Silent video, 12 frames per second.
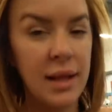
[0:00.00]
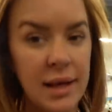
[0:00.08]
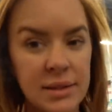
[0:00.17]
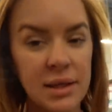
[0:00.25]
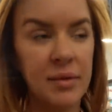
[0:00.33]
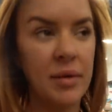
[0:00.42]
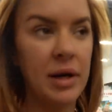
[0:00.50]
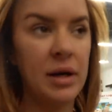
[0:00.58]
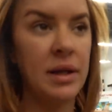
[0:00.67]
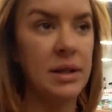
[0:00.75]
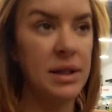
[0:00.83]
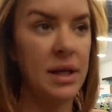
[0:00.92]
Last time we were
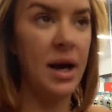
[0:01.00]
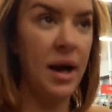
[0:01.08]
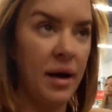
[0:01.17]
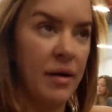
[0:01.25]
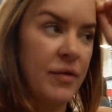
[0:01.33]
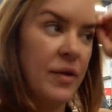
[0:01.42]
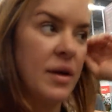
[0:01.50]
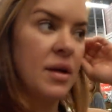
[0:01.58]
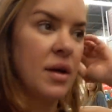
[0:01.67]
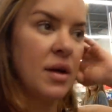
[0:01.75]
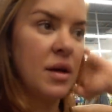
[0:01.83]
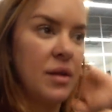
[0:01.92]
here, they did have
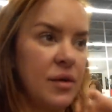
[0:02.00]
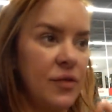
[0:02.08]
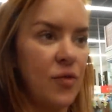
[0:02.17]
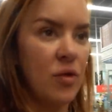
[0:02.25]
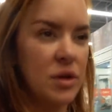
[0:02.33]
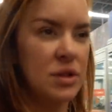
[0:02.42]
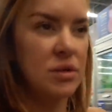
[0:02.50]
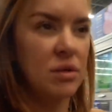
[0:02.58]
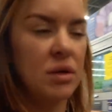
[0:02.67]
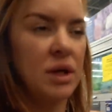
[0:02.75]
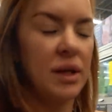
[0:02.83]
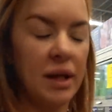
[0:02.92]
the
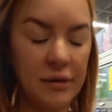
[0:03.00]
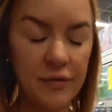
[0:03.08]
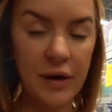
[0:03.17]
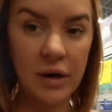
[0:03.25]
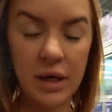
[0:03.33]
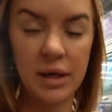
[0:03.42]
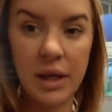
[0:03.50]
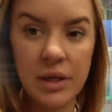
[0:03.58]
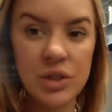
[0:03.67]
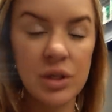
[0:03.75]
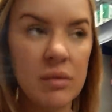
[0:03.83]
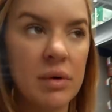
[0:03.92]
four-story like Ferret
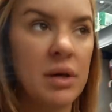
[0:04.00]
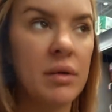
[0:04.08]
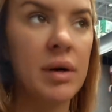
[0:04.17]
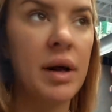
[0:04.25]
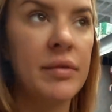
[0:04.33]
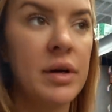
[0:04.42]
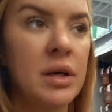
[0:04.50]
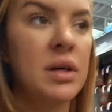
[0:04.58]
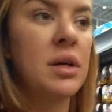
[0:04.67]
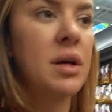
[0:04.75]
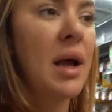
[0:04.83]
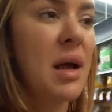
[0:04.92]
Nation one or whatever.
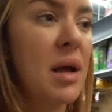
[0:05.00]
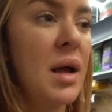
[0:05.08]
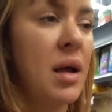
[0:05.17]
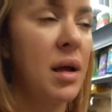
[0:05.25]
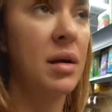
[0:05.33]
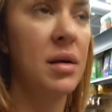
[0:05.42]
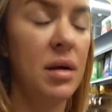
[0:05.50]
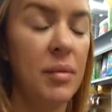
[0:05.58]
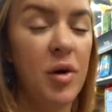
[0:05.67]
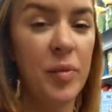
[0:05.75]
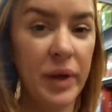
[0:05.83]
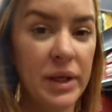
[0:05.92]
I'm
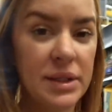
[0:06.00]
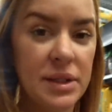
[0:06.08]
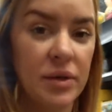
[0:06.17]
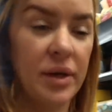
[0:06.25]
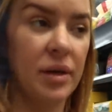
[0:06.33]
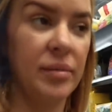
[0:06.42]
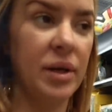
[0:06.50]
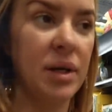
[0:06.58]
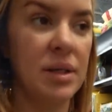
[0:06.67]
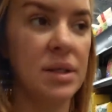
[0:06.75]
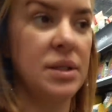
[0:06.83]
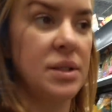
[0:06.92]
hoping it's still here
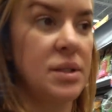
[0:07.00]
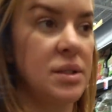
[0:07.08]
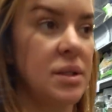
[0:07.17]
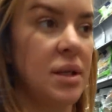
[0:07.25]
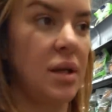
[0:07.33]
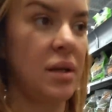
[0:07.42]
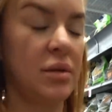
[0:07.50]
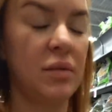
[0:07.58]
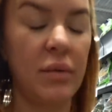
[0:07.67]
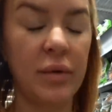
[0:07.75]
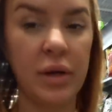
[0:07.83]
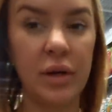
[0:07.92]
because I don't know
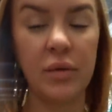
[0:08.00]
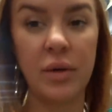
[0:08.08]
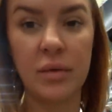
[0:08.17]
what we're gonna do